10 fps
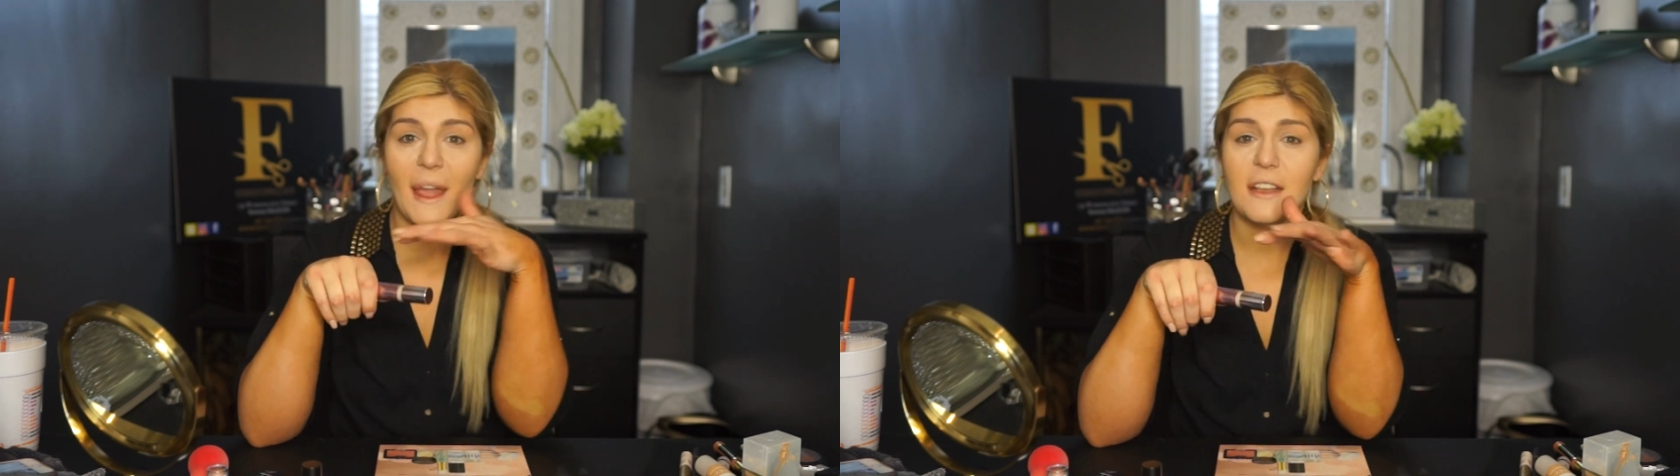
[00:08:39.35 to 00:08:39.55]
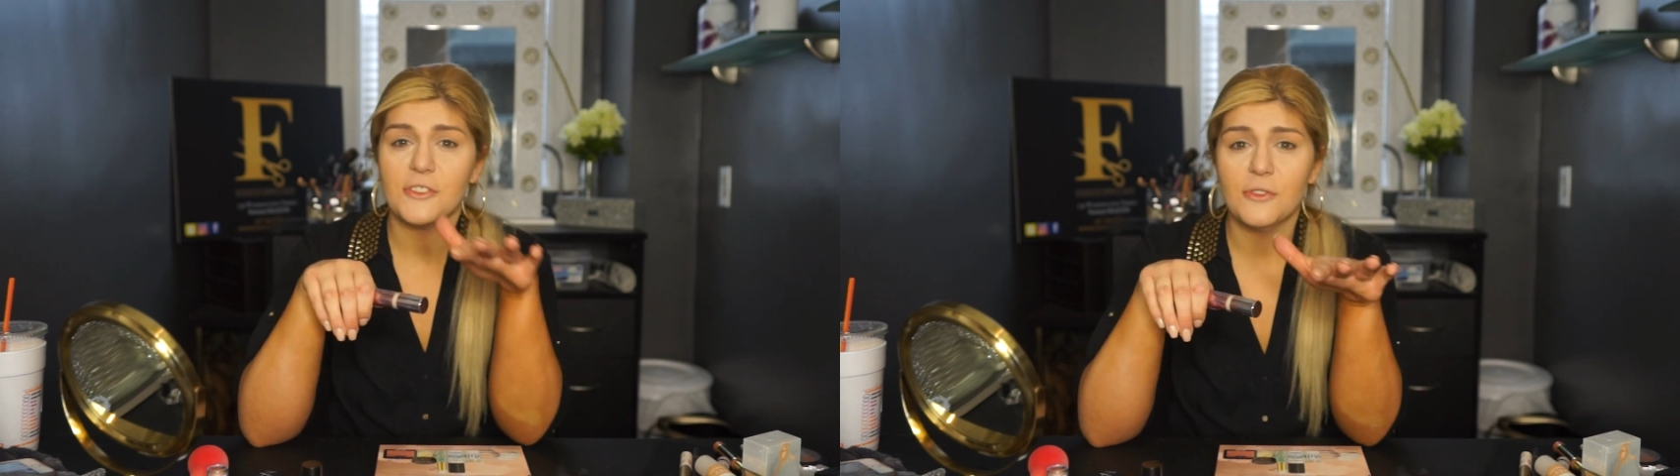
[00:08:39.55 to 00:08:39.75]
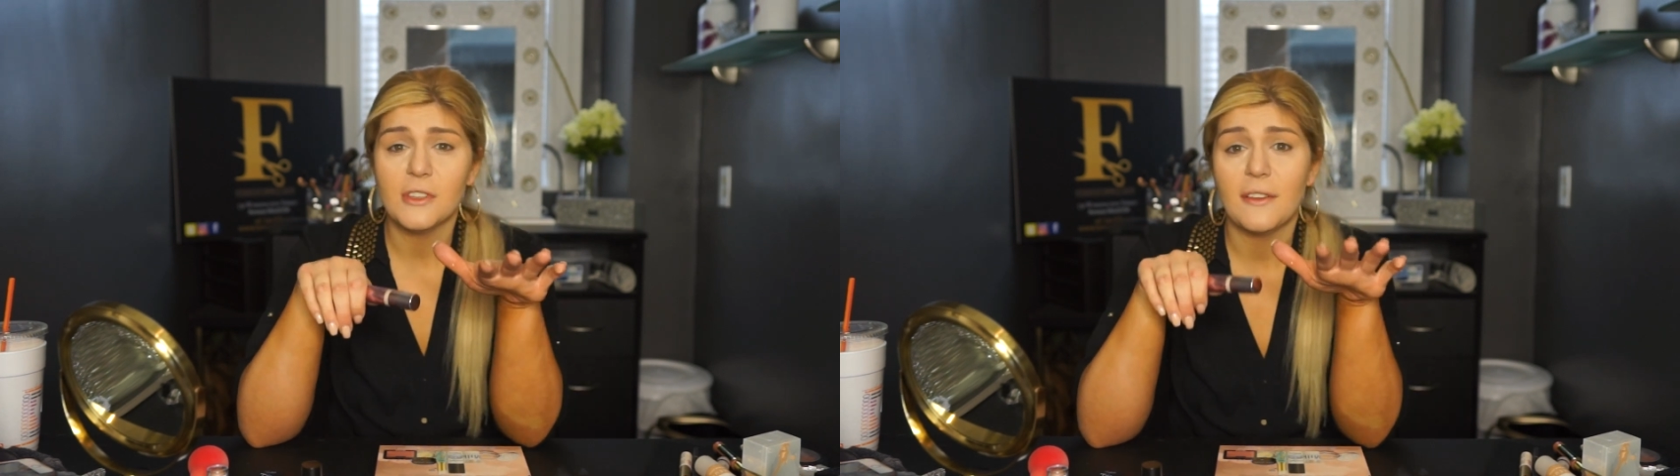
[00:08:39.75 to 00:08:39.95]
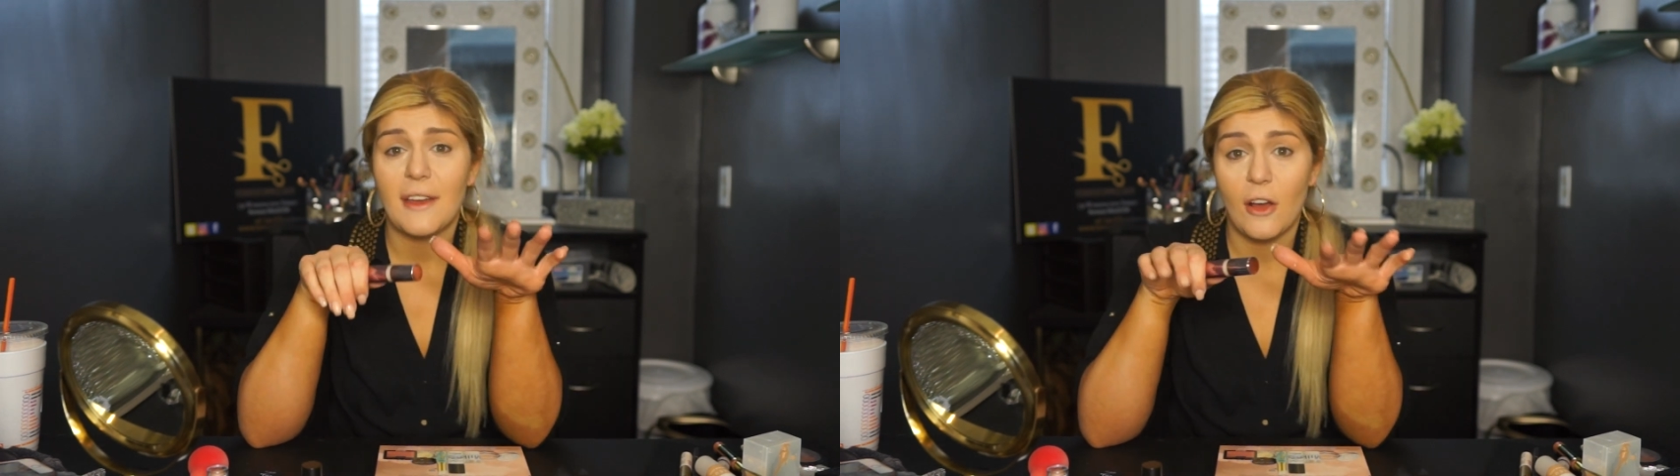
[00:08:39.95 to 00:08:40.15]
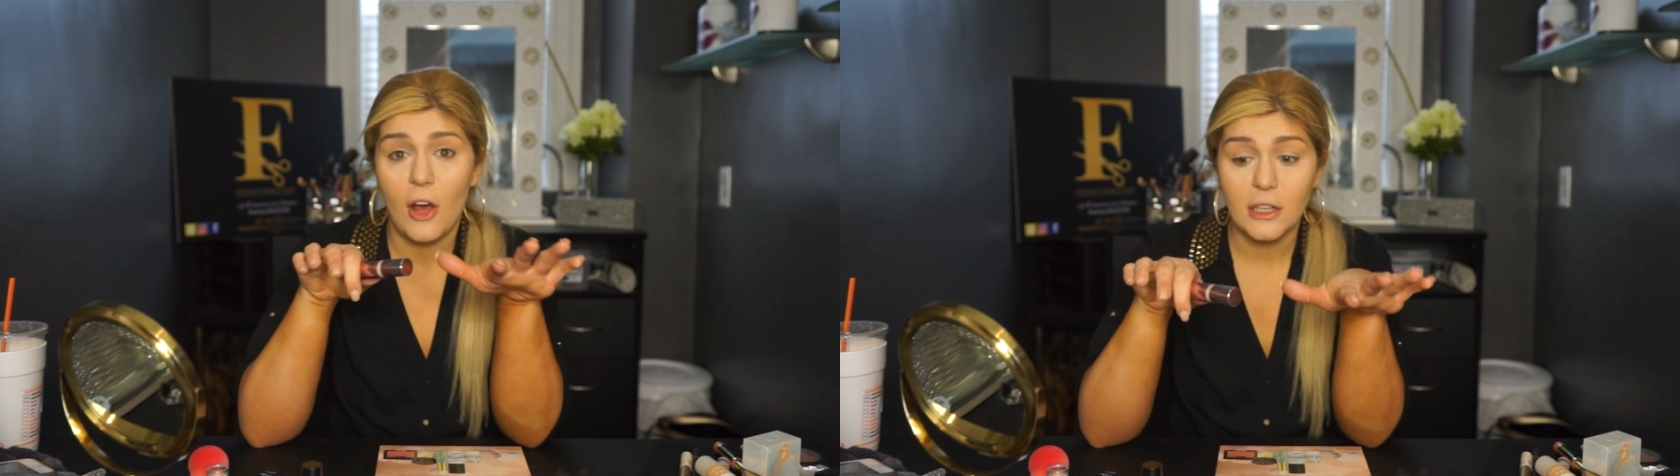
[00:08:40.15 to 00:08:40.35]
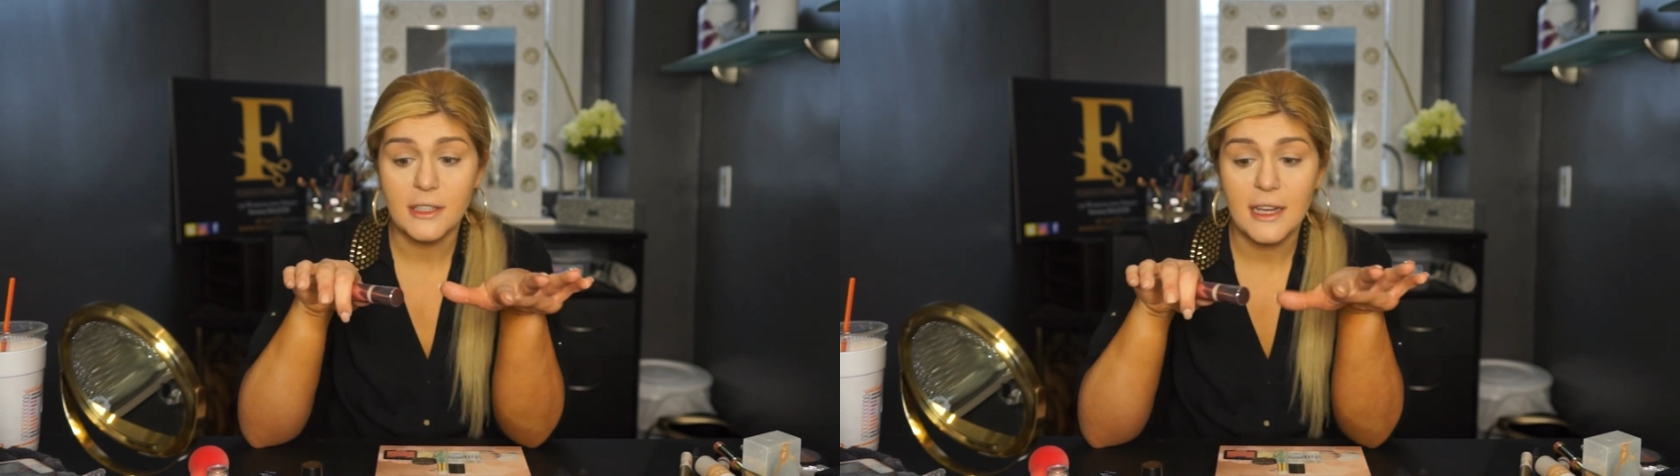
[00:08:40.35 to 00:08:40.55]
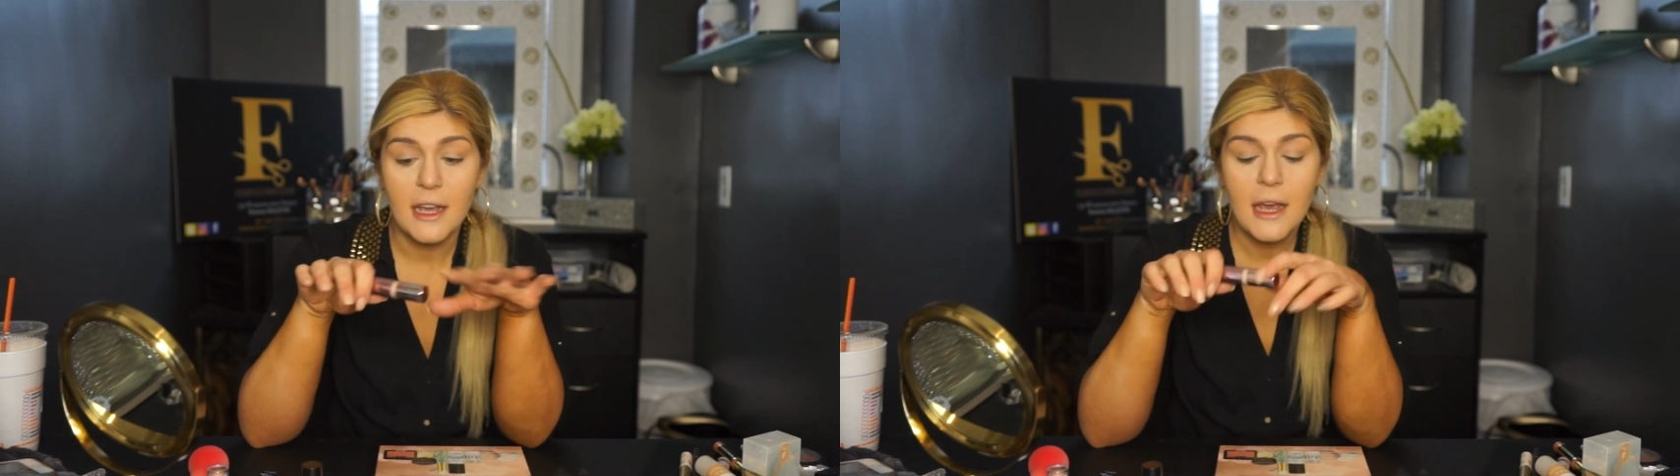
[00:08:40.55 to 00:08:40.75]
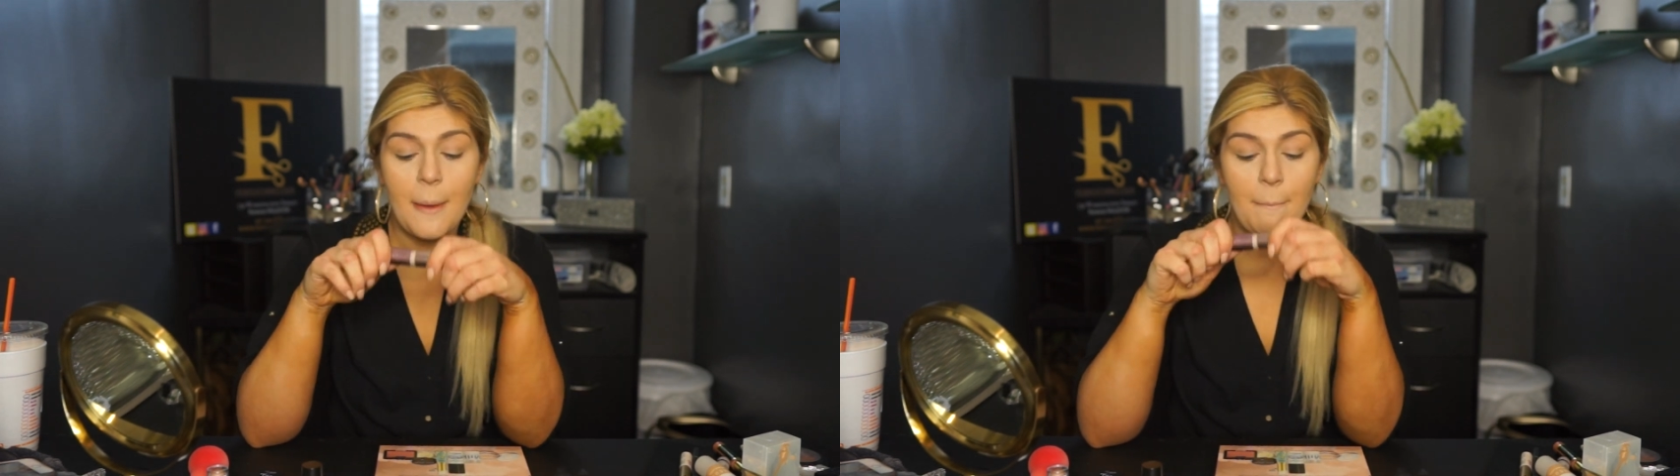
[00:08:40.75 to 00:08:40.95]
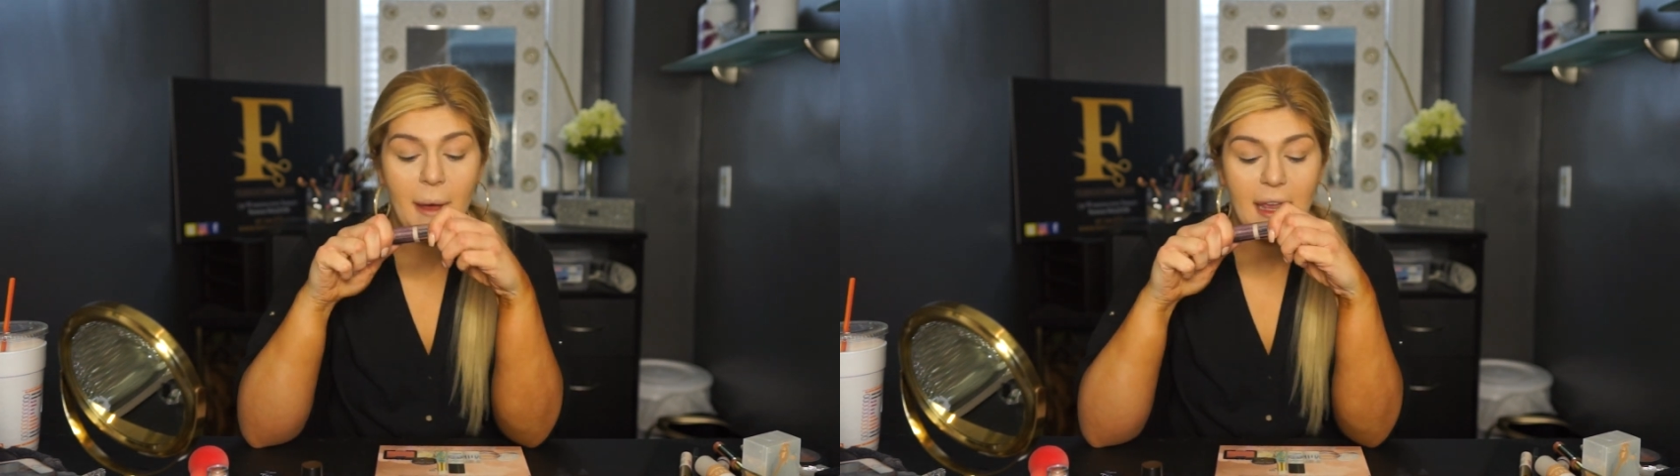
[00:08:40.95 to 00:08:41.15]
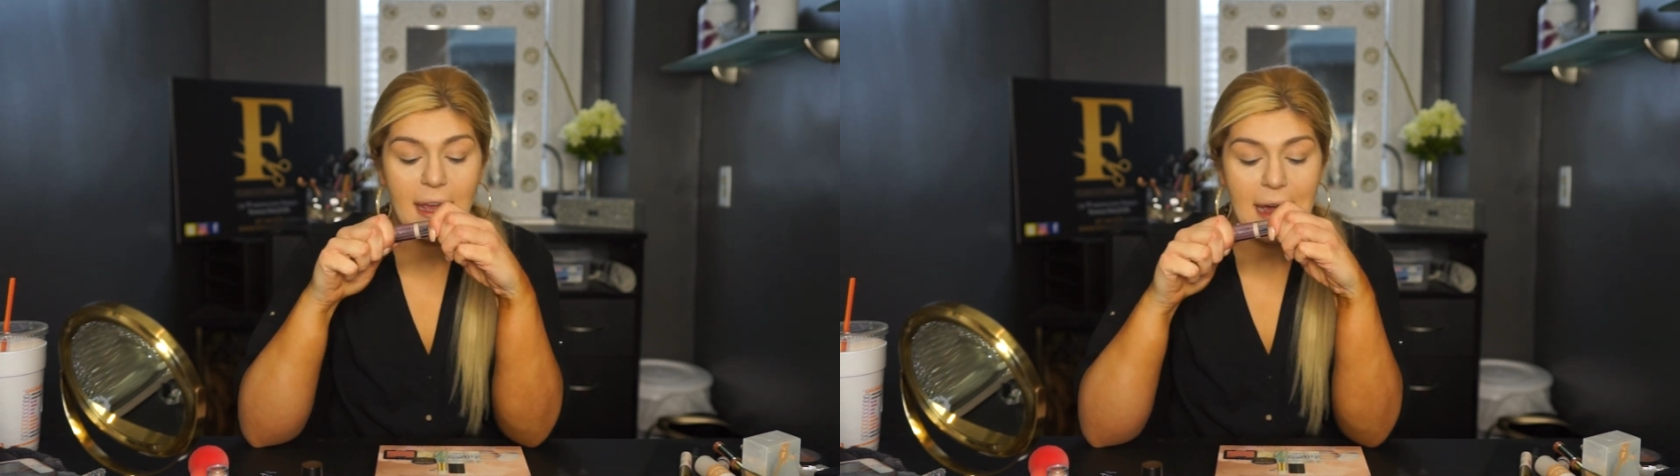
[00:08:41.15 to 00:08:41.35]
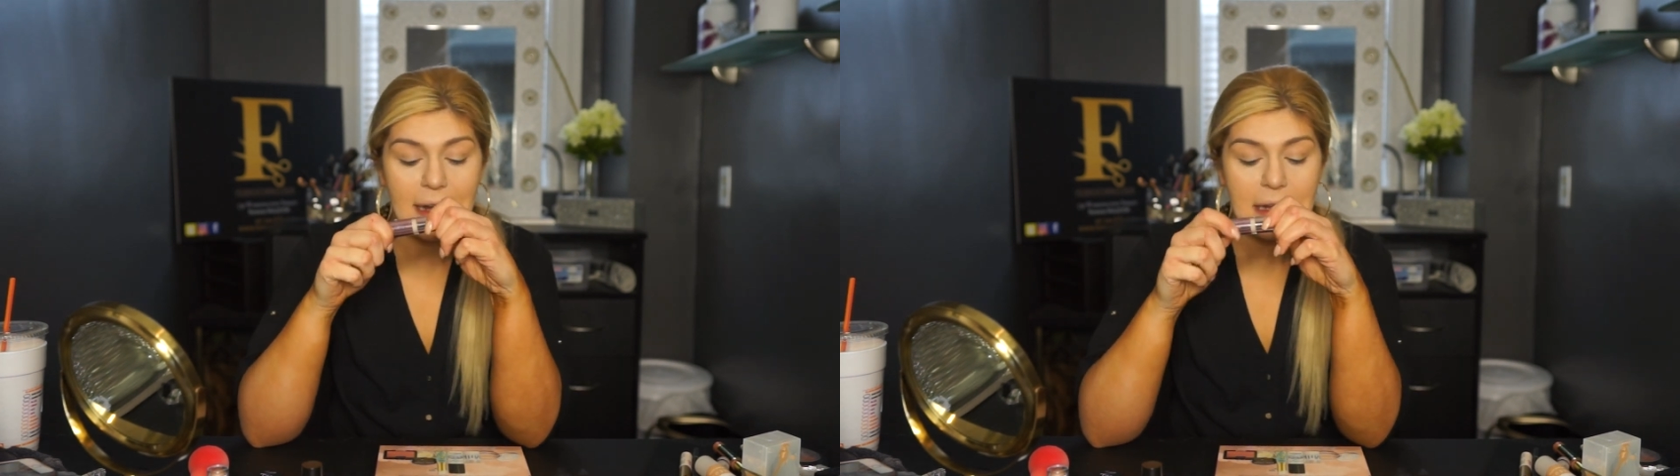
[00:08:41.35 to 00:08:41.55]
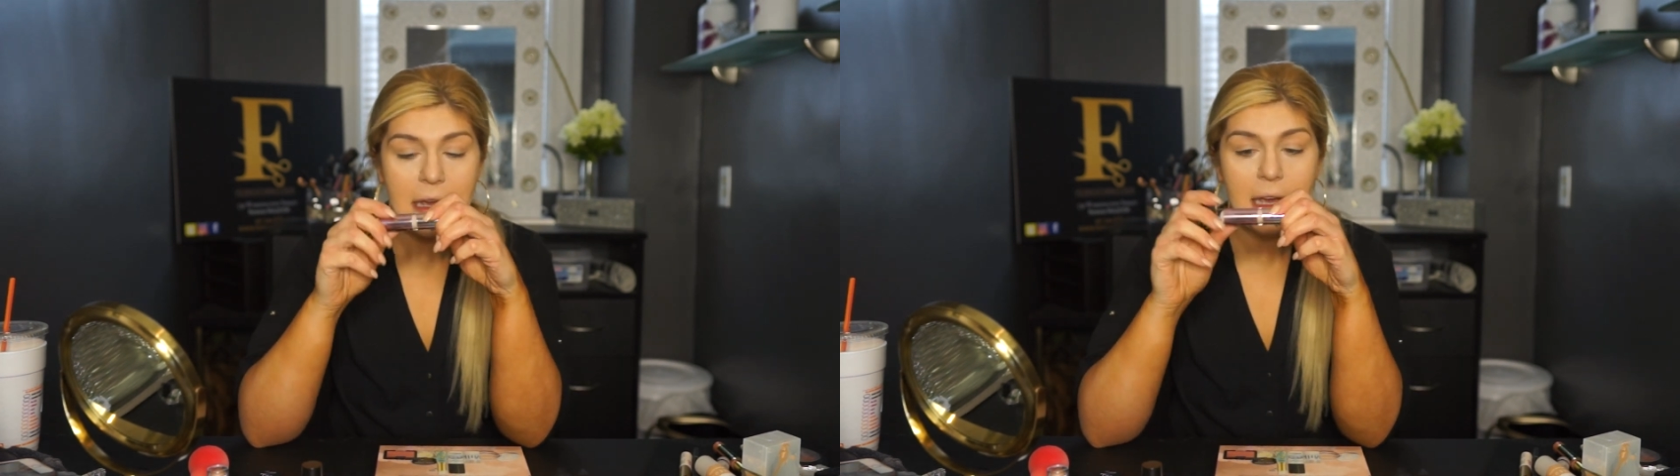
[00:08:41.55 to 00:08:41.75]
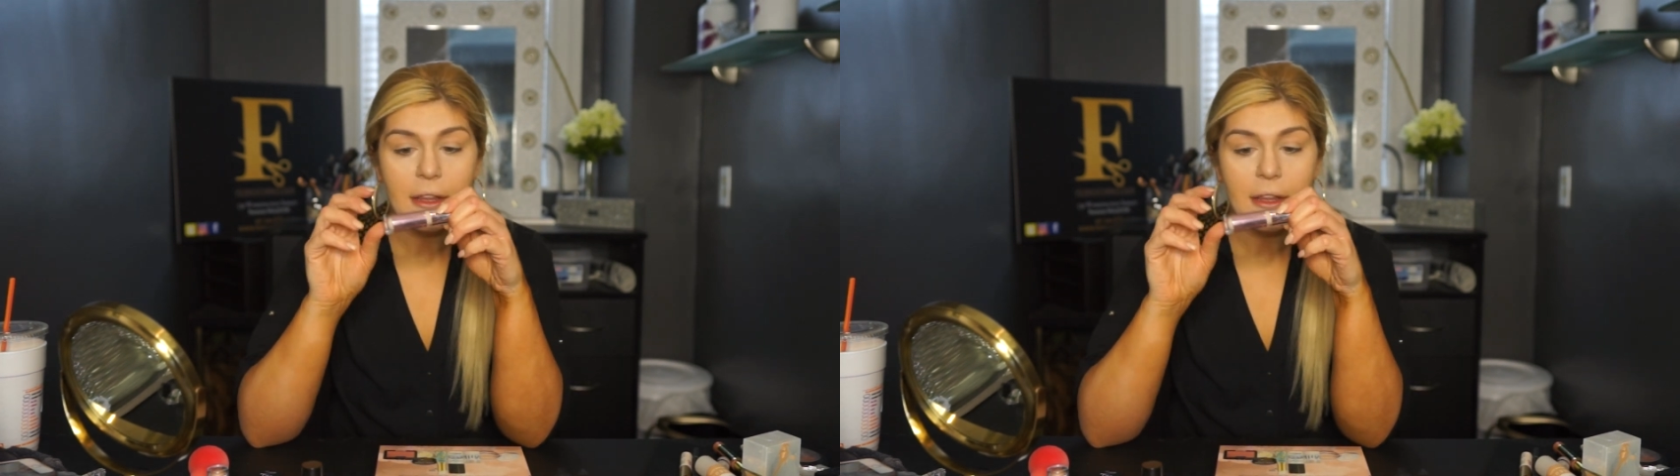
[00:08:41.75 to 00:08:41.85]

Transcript: exclusively at Ulta, but again,